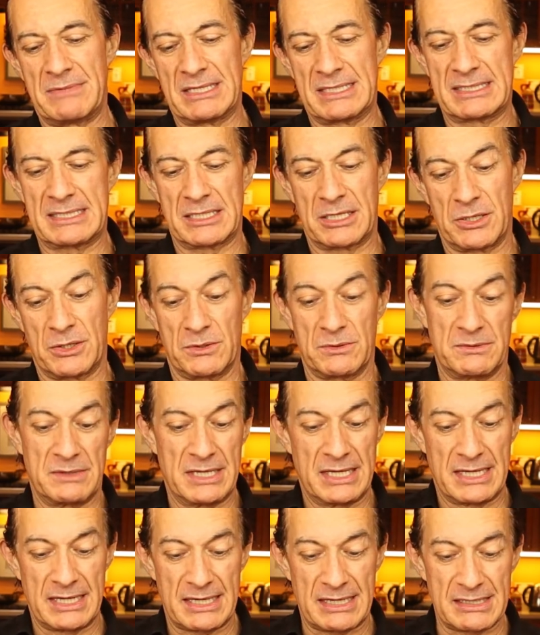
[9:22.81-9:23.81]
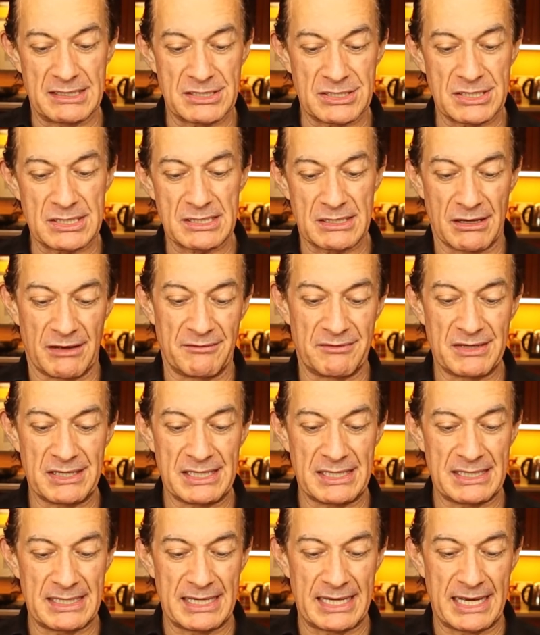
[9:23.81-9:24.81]
So it's just
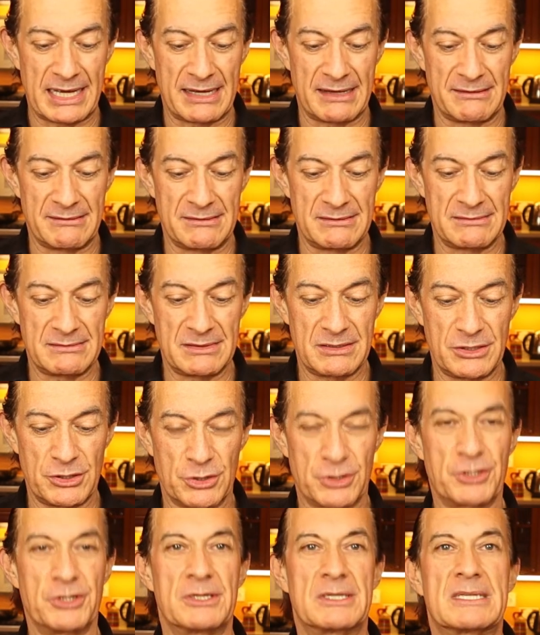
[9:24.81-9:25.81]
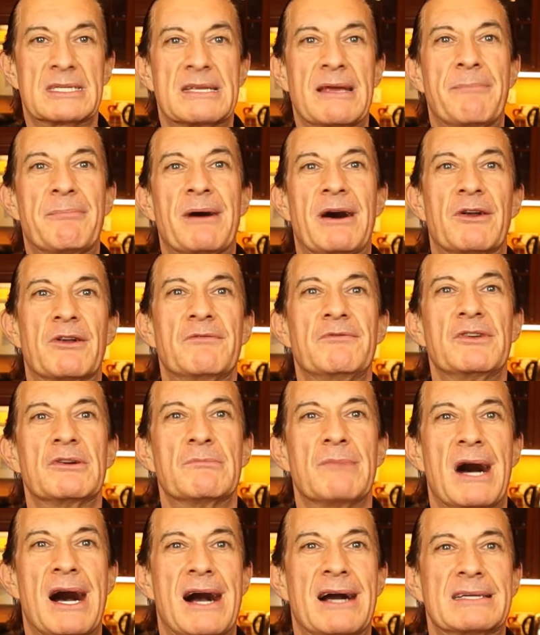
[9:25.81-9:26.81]
lovely, and you should step out of
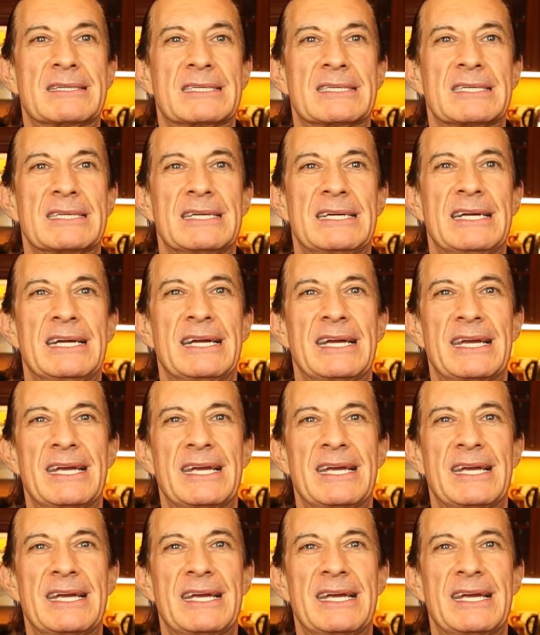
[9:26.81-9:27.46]
your box